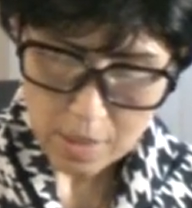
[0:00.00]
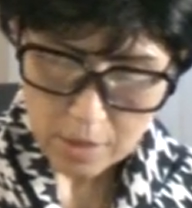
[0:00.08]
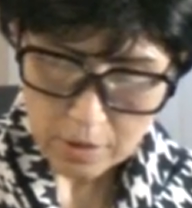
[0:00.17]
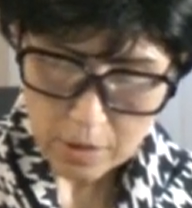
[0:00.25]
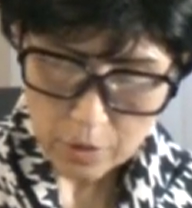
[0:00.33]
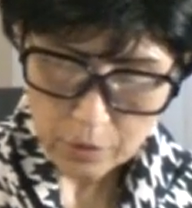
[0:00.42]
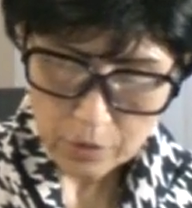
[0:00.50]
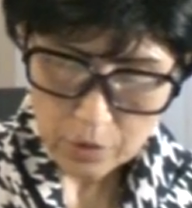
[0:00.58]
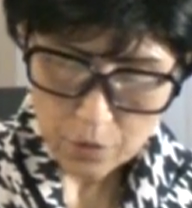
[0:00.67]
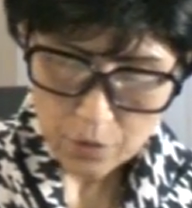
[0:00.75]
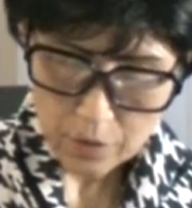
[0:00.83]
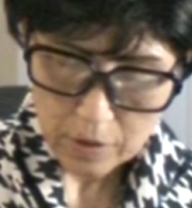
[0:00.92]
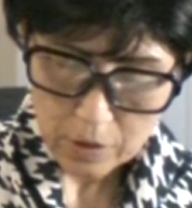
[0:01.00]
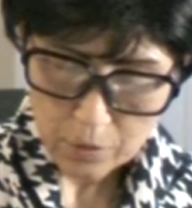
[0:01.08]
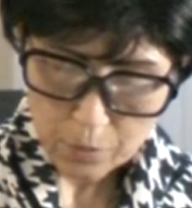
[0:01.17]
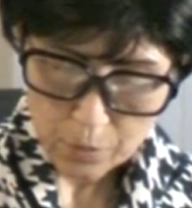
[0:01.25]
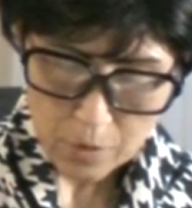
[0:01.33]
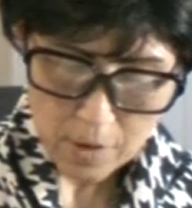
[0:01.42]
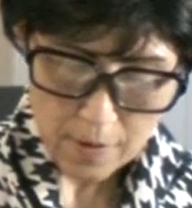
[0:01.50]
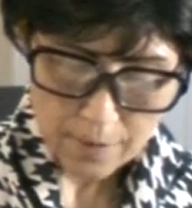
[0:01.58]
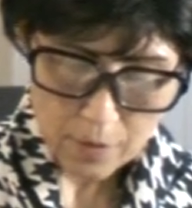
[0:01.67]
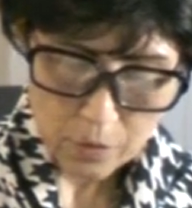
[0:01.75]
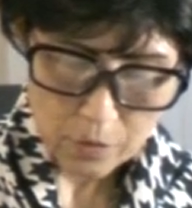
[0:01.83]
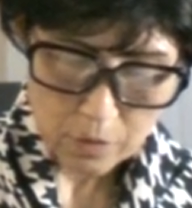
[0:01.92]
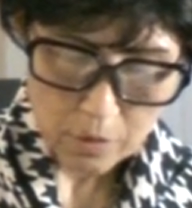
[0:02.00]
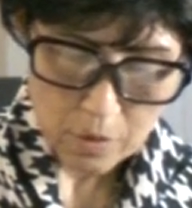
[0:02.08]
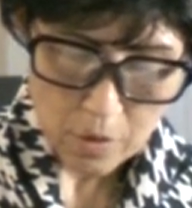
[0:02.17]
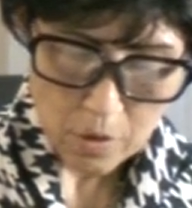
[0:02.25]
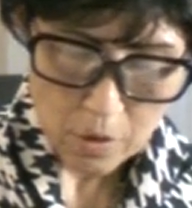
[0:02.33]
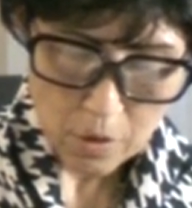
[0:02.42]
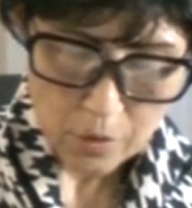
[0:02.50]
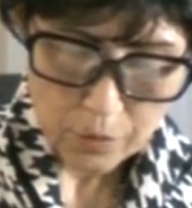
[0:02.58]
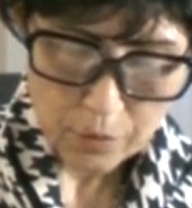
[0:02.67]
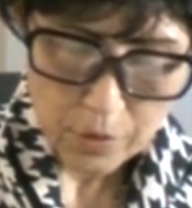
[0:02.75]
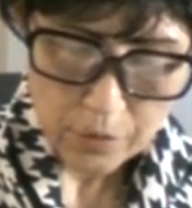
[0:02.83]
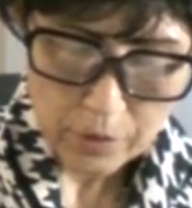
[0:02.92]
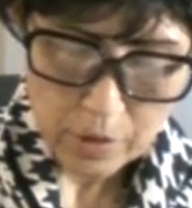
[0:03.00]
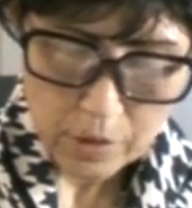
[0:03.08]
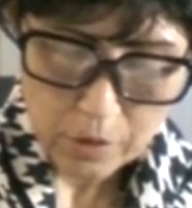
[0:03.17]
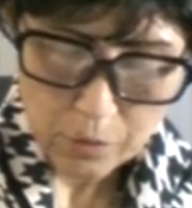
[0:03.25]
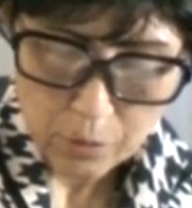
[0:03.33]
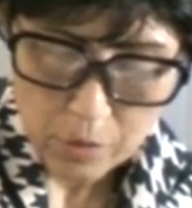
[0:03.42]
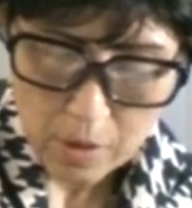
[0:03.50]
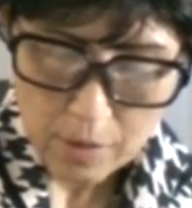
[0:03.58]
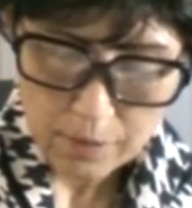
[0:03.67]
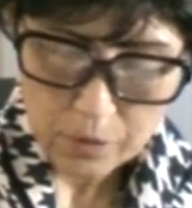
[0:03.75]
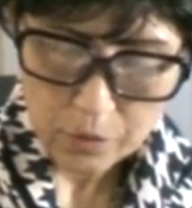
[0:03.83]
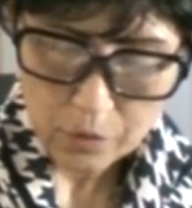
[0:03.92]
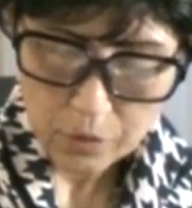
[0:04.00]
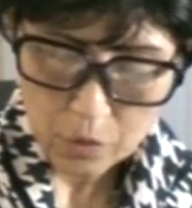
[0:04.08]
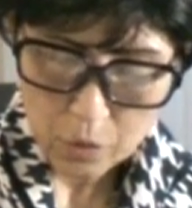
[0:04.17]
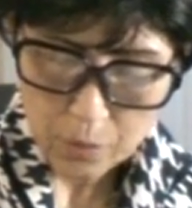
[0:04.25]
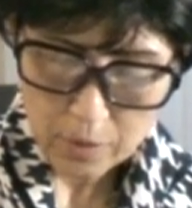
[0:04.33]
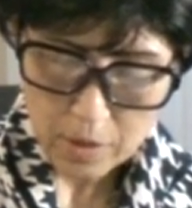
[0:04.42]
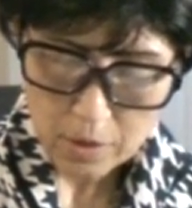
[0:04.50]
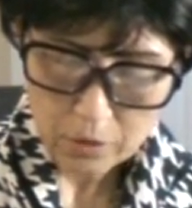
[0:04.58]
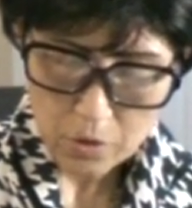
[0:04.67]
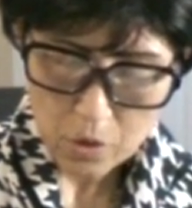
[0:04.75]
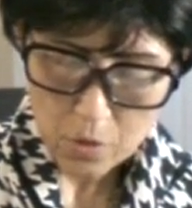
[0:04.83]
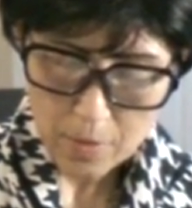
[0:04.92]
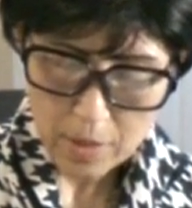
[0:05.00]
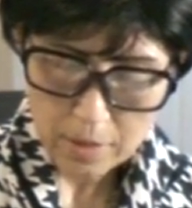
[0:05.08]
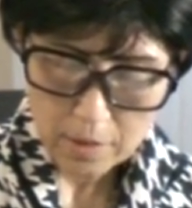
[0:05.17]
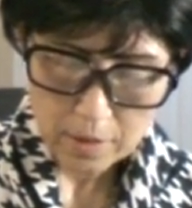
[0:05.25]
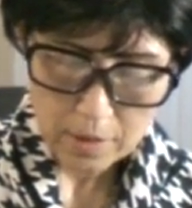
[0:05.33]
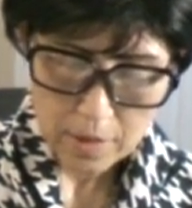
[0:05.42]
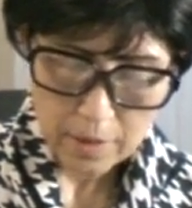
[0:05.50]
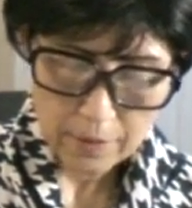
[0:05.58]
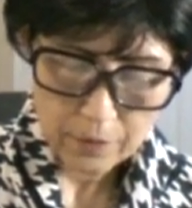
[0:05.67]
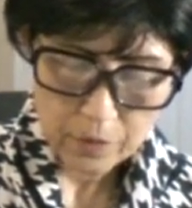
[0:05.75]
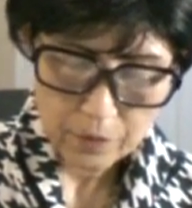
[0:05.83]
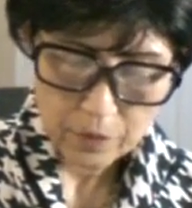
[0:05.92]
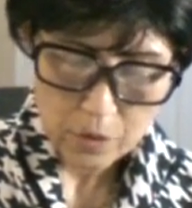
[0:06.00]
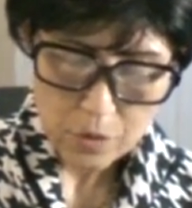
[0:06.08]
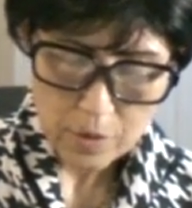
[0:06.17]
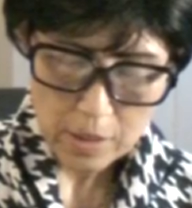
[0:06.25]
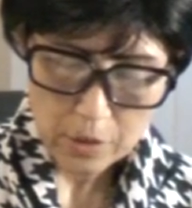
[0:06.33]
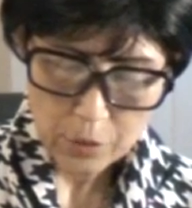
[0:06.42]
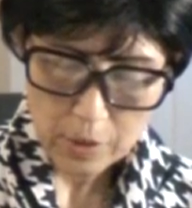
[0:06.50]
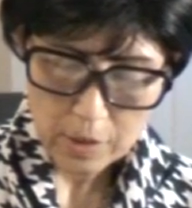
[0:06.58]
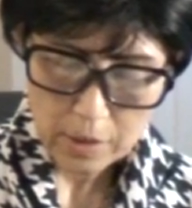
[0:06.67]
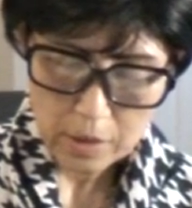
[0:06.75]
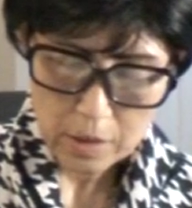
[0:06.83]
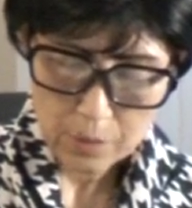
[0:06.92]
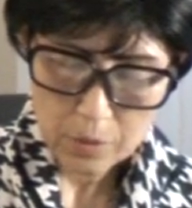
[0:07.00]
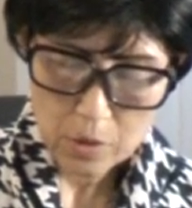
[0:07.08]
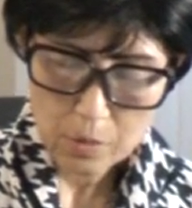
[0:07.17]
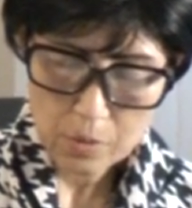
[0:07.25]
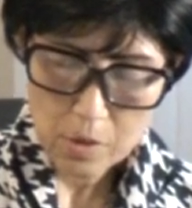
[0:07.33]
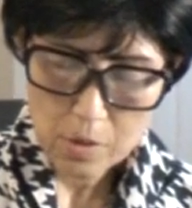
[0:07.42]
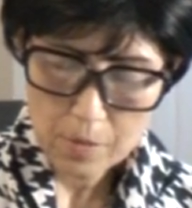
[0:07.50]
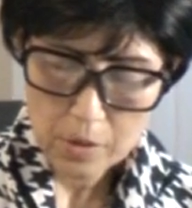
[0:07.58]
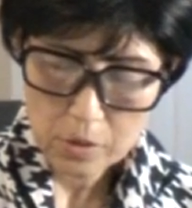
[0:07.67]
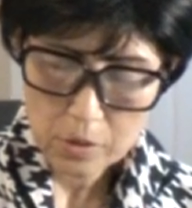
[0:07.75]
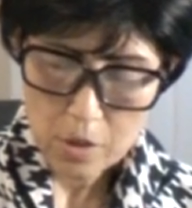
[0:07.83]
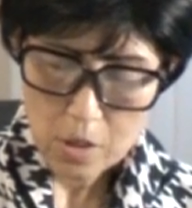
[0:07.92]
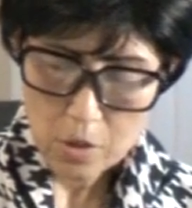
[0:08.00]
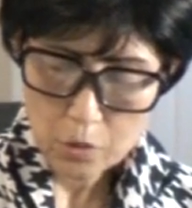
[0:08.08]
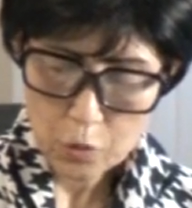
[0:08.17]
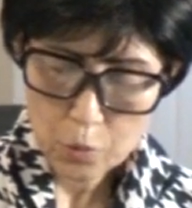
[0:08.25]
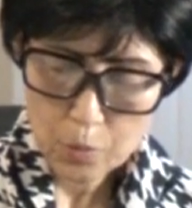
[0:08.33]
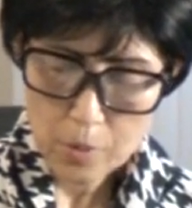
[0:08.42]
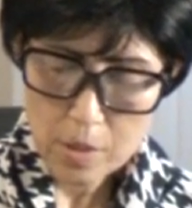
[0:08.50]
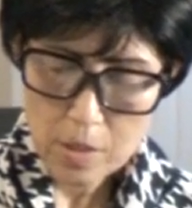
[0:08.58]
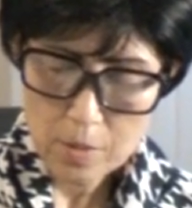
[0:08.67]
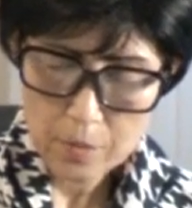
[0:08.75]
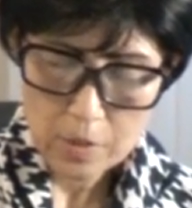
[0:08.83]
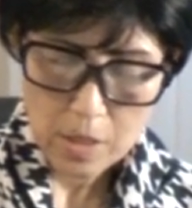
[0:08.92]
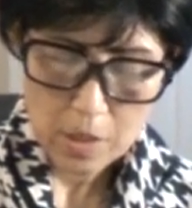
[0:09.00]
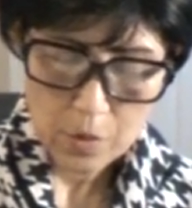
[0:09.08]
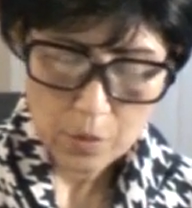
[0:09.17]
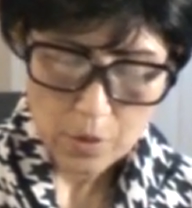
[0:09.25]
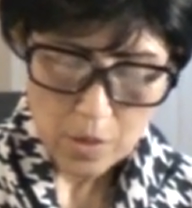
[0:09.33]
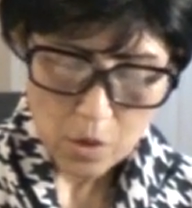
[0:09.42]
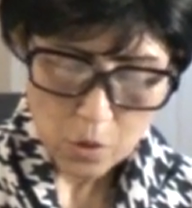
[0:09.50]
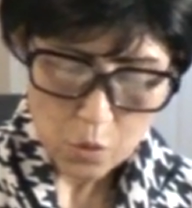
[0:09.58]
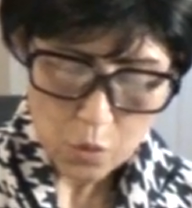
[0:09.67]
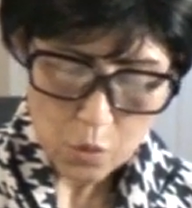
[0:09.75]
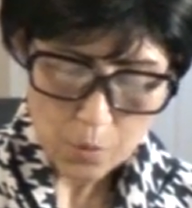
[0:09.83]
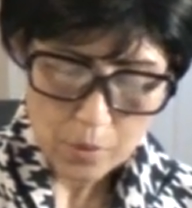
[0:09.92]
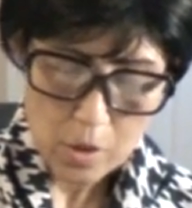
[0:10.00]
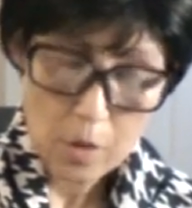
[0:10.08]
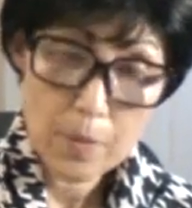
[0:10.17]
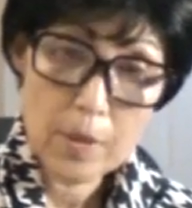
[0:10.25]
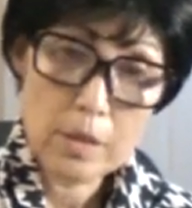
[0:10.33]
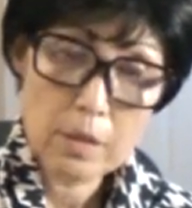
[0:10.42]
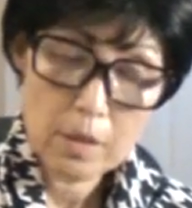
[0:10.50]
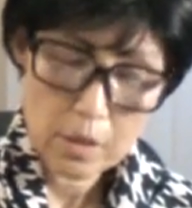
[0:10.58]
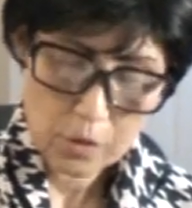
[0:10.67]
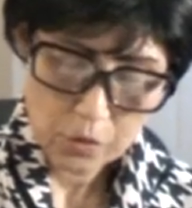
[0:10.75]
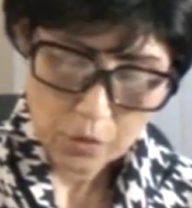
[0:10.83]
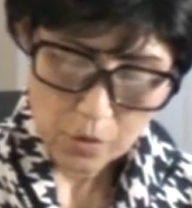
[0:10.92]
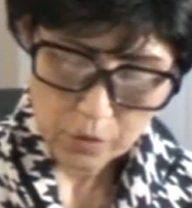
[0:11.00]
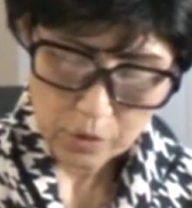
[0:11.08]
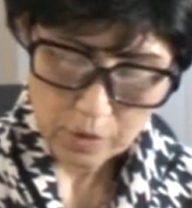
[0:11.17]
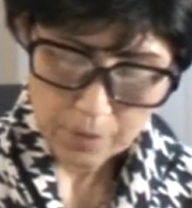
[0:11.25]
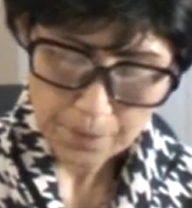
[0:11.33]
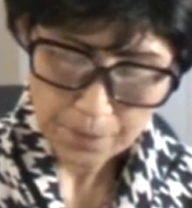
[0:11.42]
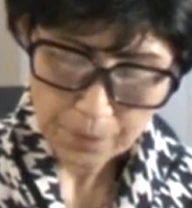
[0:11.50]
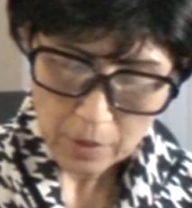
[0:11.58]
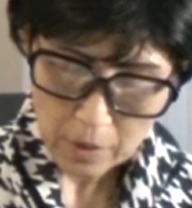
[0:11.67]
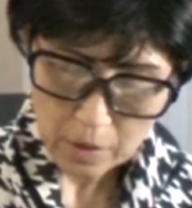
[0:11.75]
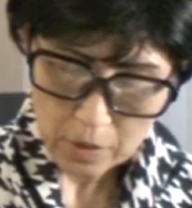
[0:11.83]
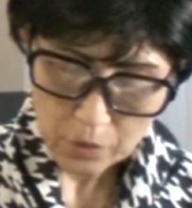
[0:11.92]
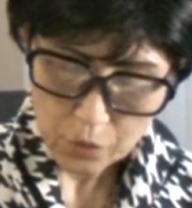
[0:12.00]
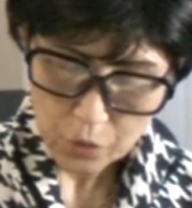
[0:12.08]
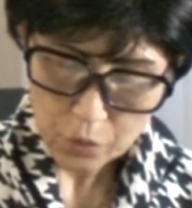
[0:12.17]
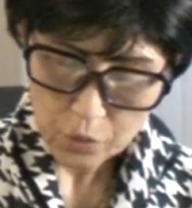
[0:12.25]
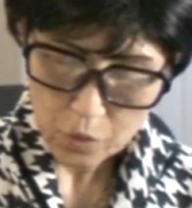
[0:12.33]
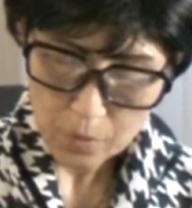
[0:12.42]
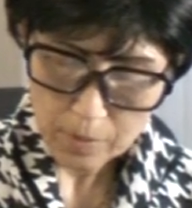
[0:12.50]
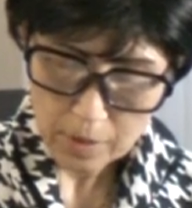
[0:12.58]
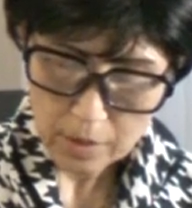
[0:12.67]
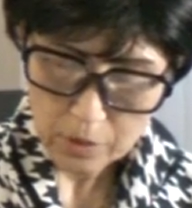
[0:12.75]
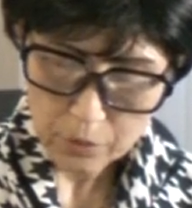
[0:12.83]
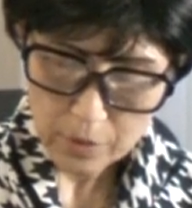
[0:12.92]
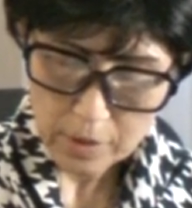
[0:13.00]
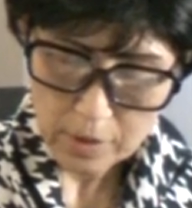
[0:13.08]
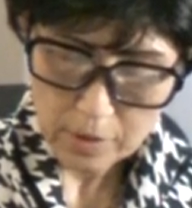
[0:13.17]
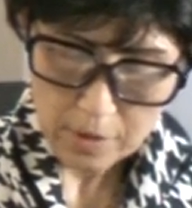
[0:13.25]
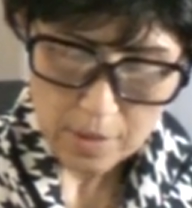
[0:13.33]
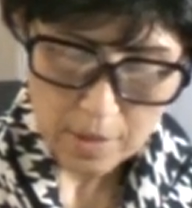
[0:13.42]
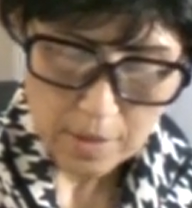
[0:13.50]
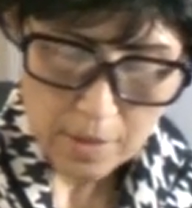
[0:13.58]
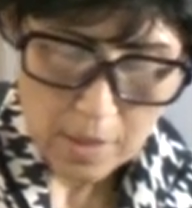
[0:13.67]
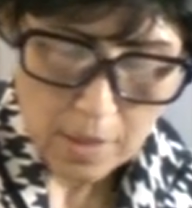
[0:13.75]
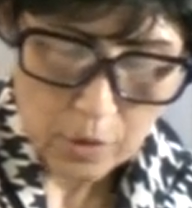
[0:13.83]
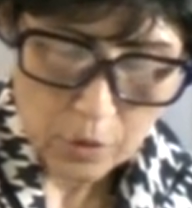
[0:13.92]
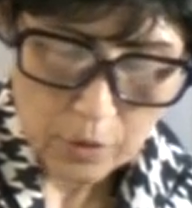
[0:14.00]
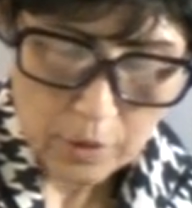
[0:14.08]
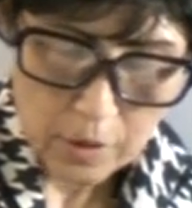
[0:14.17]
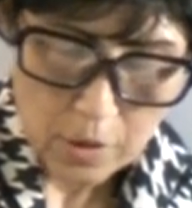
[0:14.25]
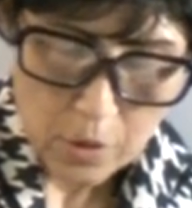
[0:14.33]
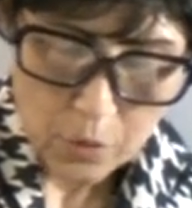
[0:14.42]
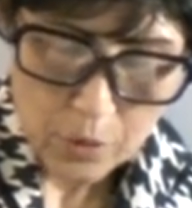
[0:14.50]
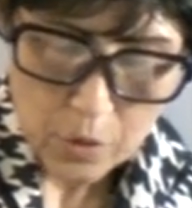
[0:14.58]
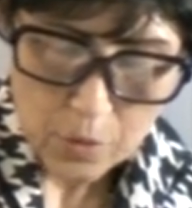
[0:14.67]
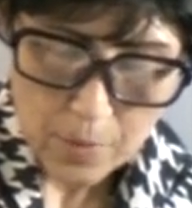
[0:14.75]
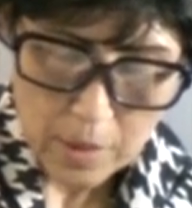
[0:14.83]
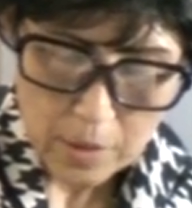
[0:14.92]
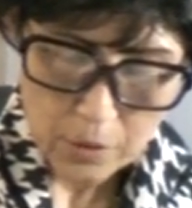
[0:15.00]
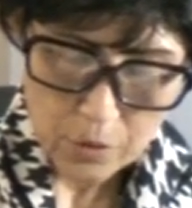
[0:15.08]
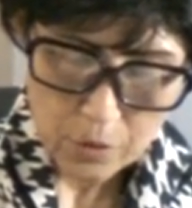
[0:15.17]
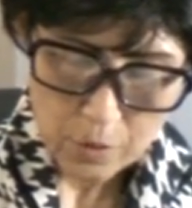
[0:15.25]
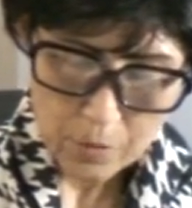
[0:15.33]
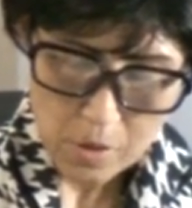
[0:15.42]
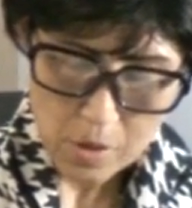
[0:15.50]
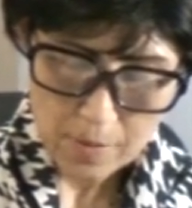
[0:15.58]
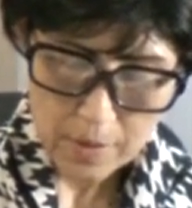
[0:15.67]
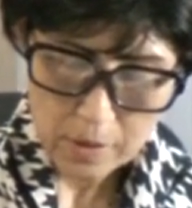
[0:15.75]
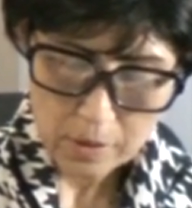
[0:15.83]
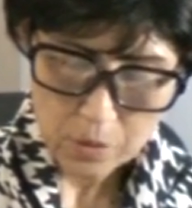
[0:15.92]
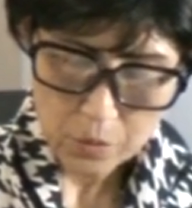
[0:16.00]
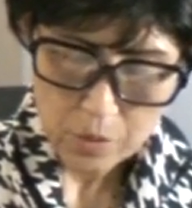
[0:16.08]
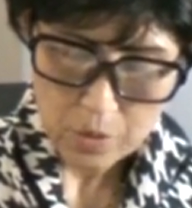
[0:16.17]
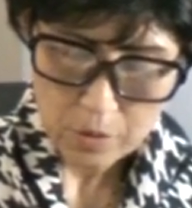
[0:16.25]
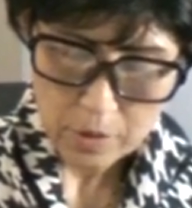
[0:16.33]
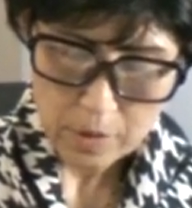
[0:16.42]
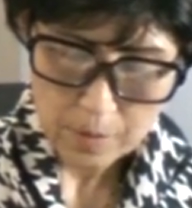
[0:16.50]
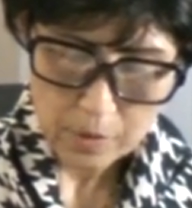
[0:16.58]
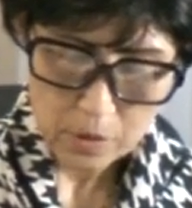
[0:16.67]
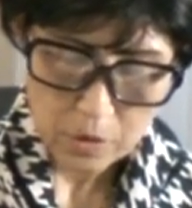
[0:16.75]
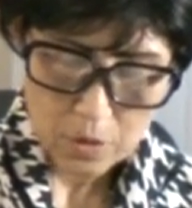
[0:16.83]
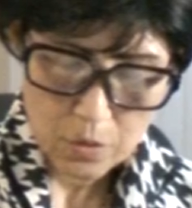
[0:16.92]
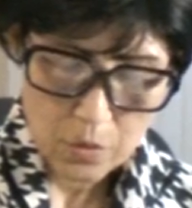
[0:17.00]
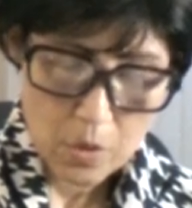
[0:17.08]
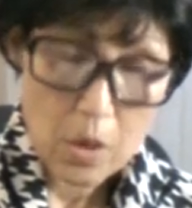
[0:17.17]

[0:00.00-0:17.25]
shouting over him, "Bravo, Othranius, bravo to you beyond all men alive, if you can really keep your promise to Priam now, who promised his daughter a true blood wedding day. Look, we'll make you a promise, we'll keep it too.